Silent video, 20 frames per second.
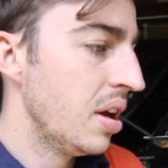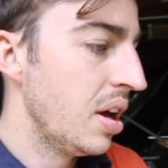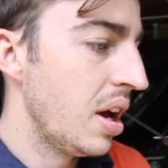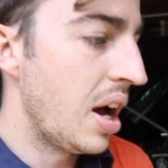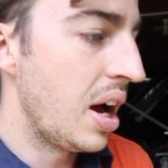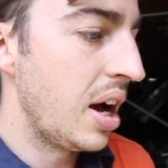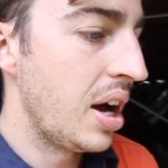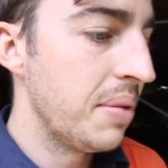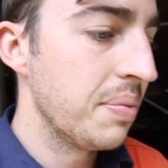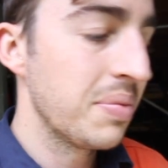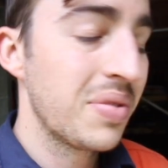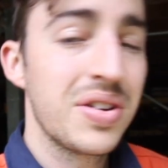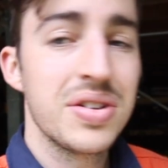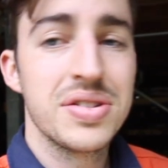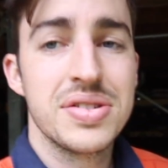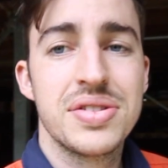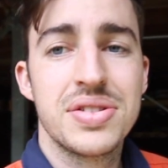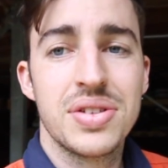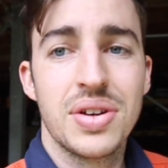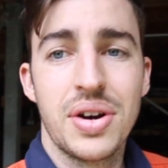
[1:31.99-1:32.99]

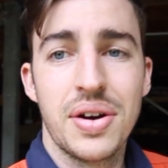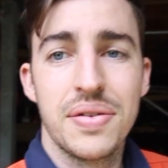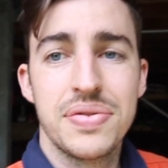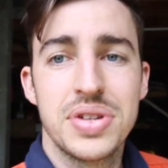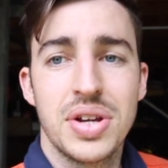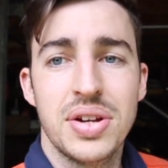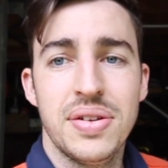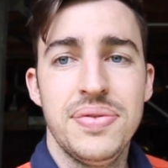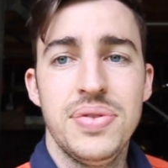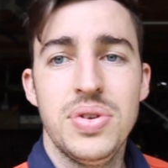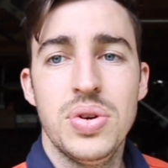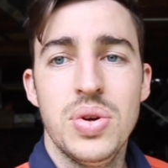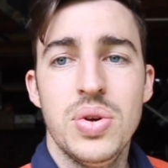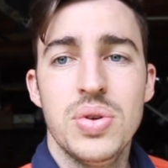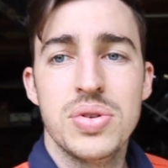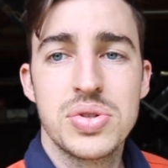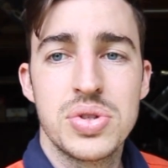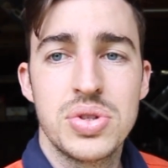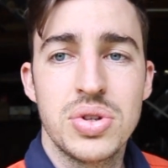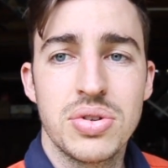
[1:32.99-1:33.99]
because I've seen a few
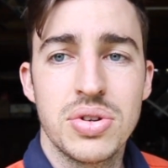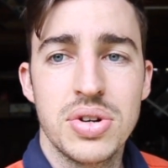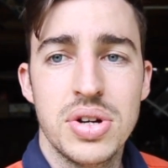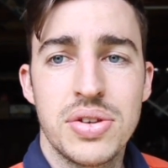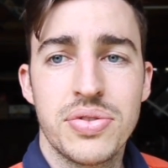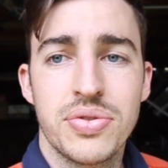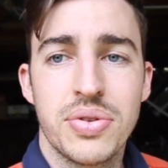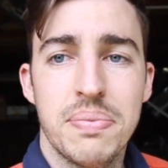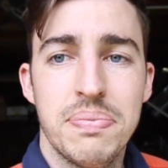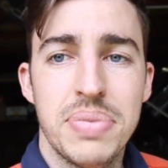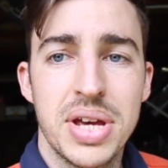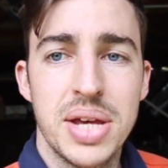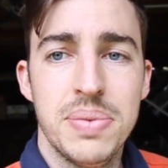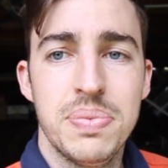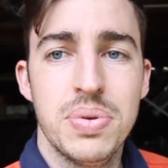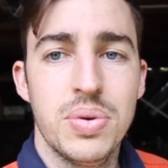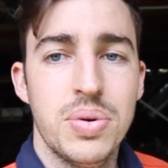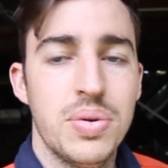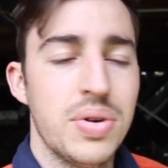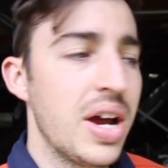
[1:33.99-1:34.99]
stories from
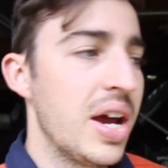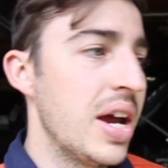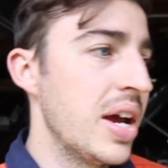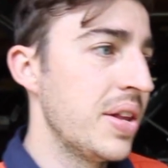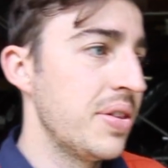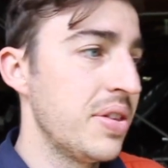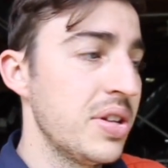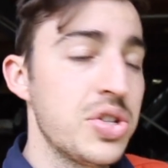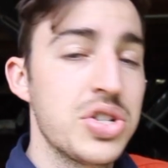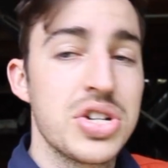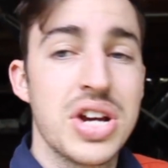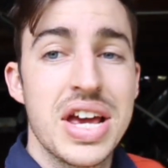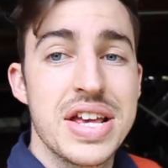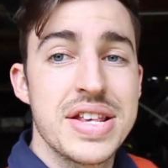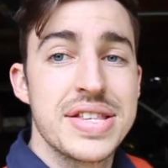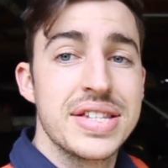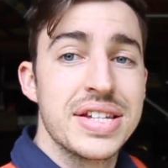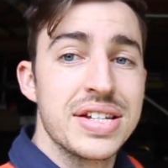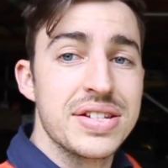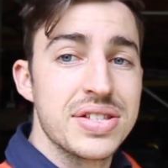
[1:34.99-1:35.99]
people and the
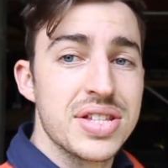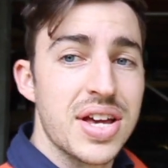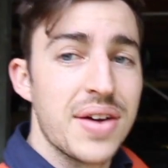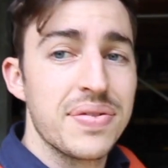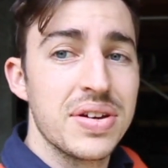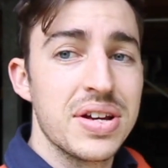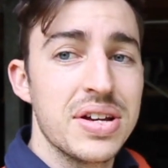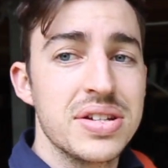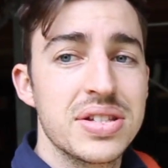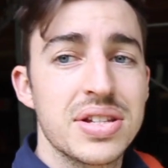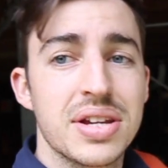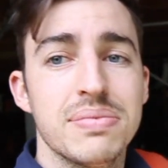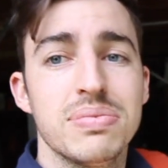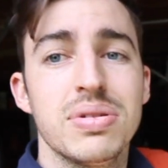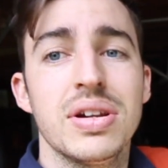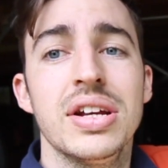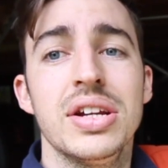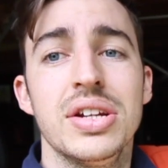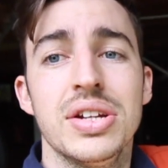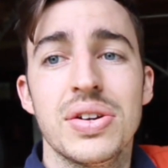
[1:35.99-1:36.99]
chassis and stuff is
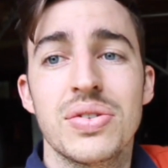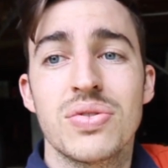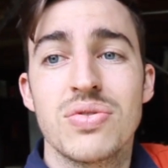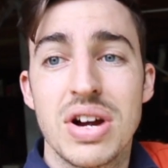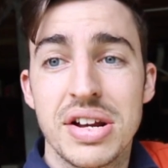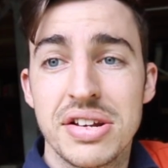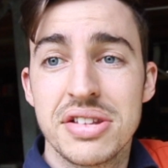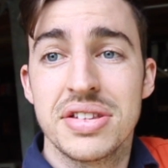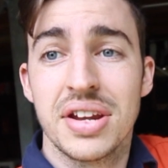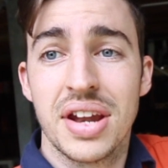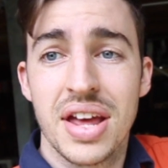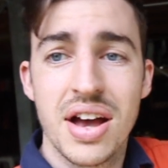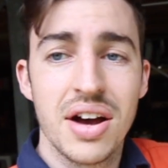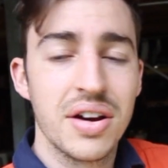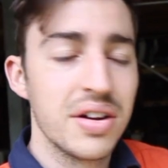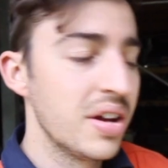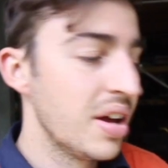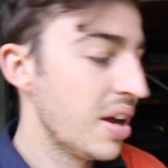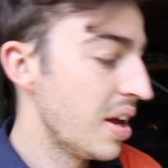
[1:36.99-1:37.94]
completely rusted out,